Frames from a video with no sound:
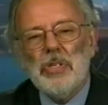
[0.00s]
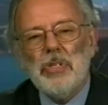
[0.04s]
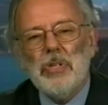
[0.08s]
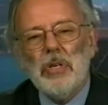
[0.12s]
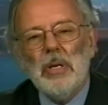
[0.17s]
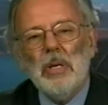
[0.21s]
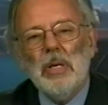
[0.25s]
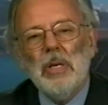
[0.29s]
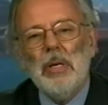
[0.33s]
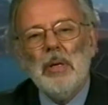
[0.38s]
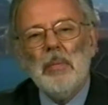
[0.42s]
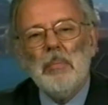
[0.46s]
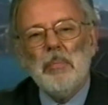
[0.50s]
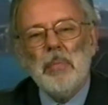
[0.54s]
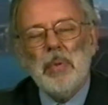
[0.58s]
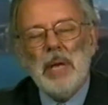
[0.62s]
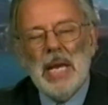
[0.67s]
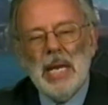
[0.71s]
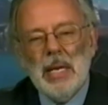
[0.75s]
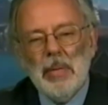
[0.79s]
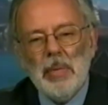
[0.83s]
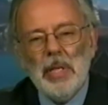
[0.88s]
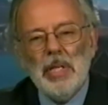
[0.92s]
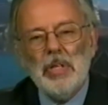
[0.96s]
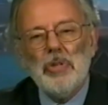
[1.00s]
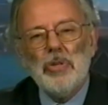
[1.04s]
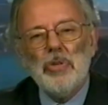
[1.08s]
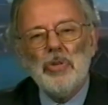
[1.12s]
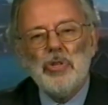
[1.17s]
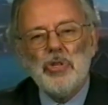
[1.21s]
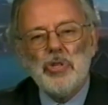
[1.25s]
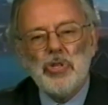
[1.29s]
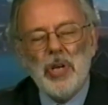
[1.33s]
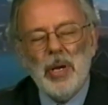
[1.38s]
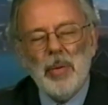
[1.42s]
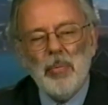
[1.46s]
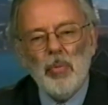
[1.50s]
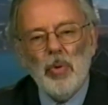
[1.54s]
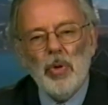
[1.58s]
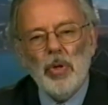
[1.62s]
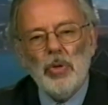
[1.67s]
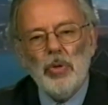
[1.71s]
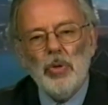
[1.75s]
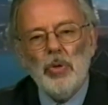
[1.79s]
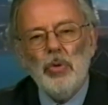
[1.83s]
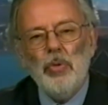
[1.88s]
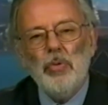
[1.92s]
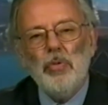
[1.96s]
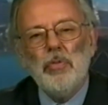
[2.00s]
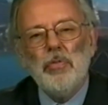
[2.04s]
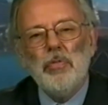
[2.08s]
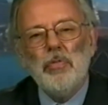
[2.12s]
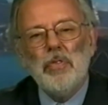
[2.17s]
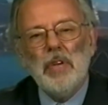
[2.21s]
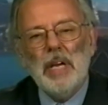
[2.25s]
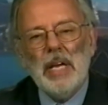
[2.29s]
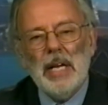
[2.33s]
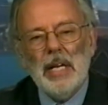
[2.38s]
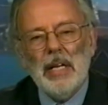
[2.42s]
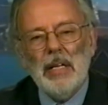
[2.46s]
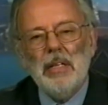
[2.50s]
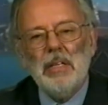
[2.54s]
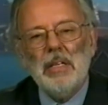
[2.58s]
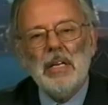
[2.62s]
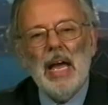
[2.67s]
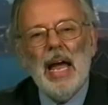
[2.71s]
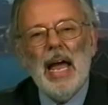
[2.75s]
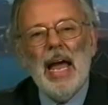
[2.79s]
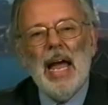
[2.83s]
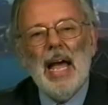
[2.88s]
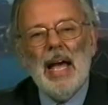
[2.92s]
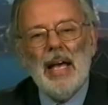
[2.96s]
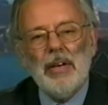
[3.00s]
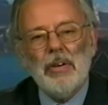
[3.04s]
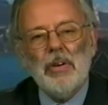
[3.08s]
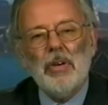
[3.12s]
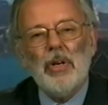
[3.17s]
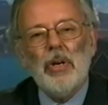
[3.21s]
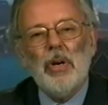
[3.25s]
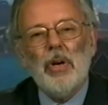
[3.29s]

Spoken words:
is payment to someone who failed at